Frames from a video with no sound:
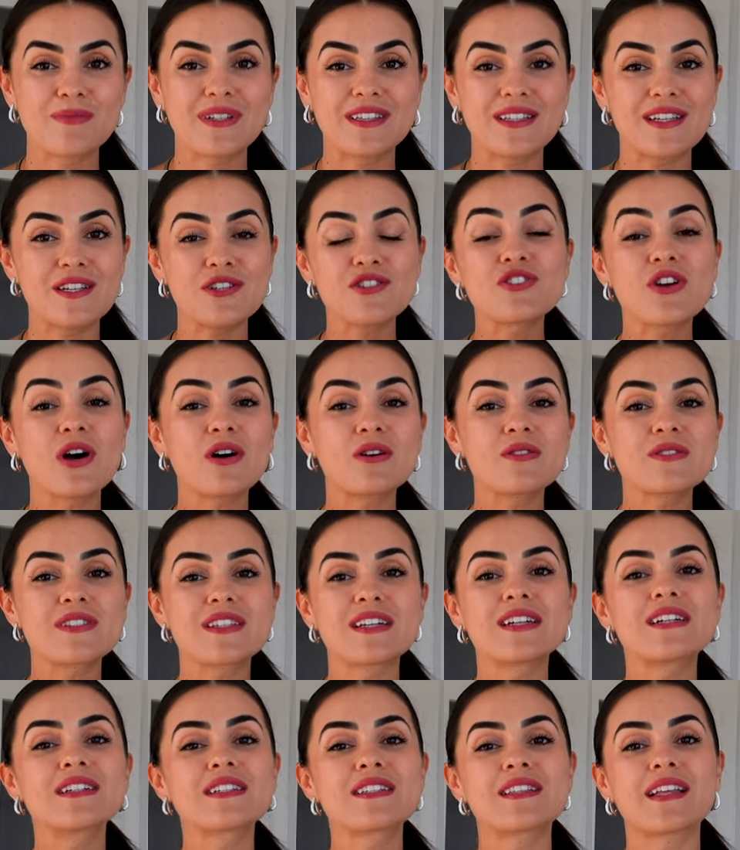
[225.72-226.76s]
But this shows
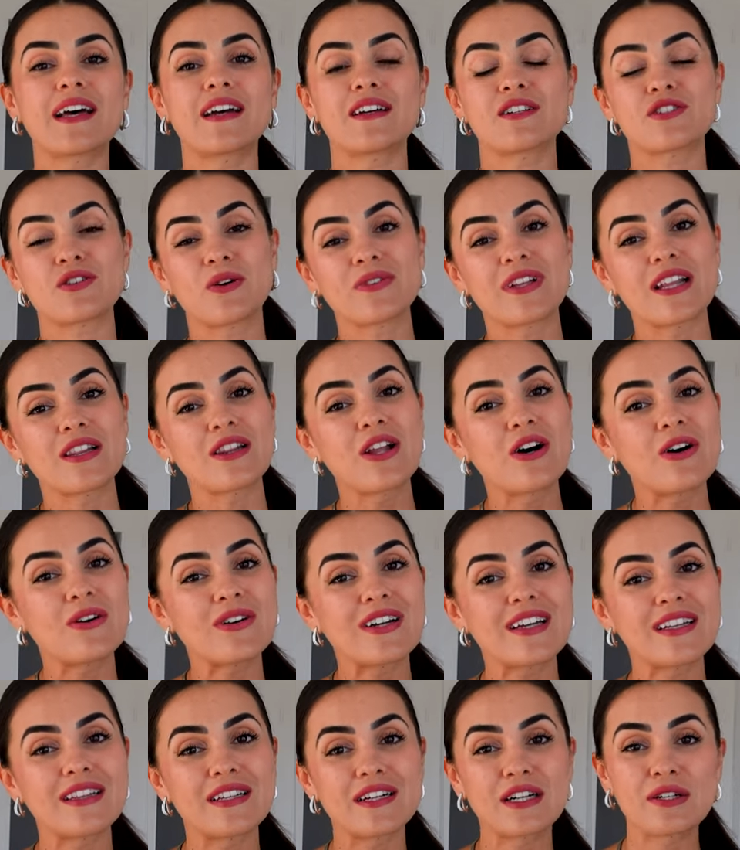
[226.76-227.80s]
us that on a
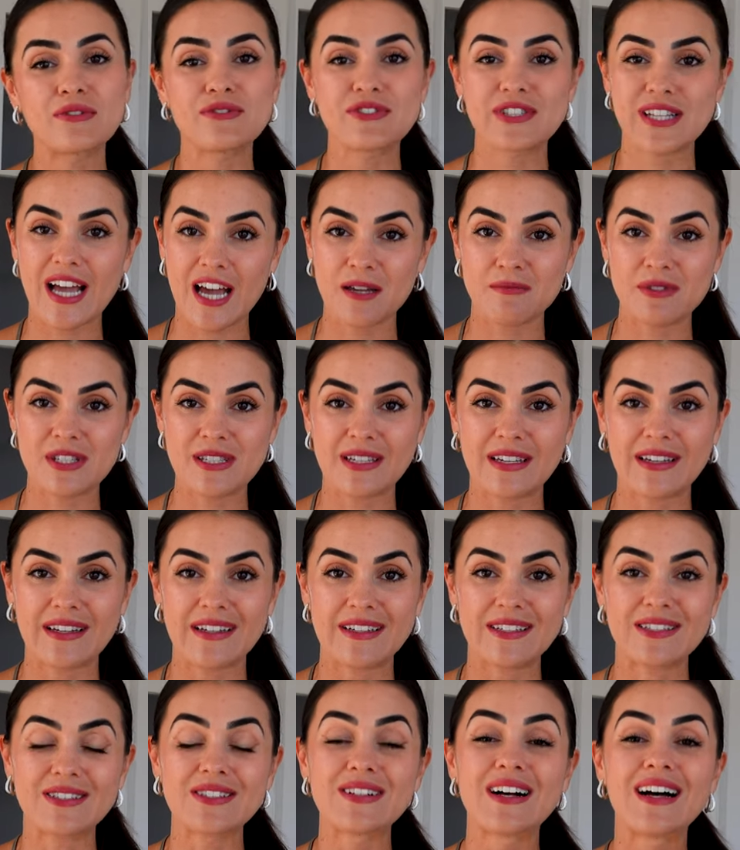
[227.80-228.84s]
long enough time
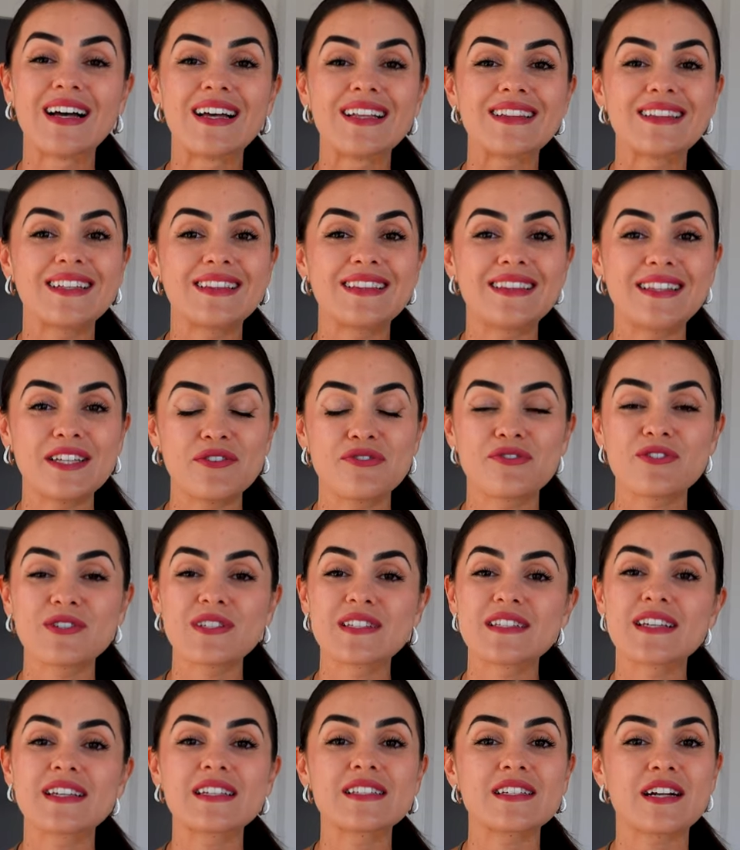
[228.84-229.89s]
scale, the
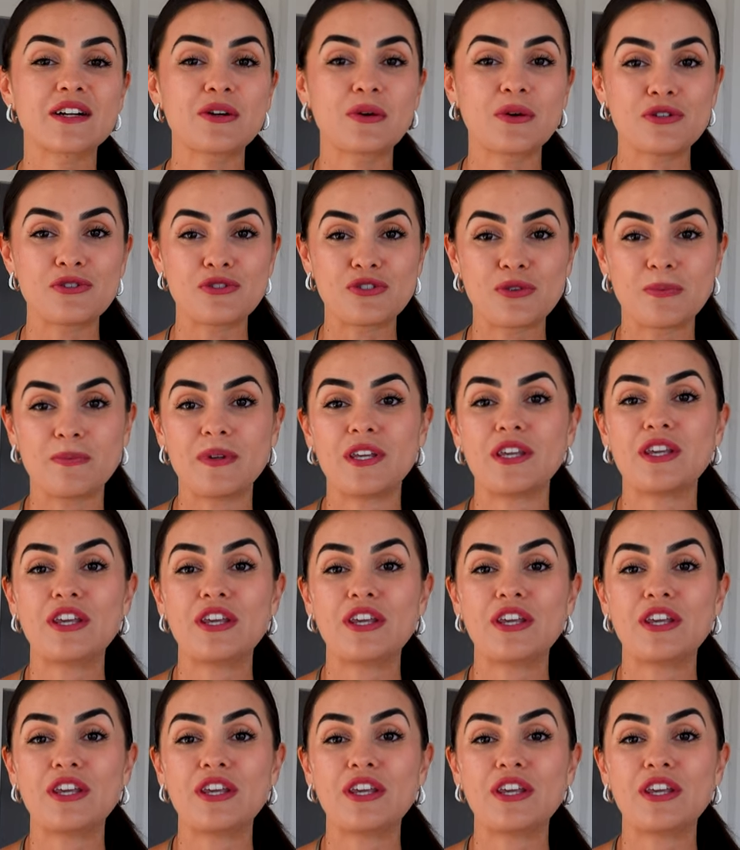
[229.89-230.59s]
differences are going to be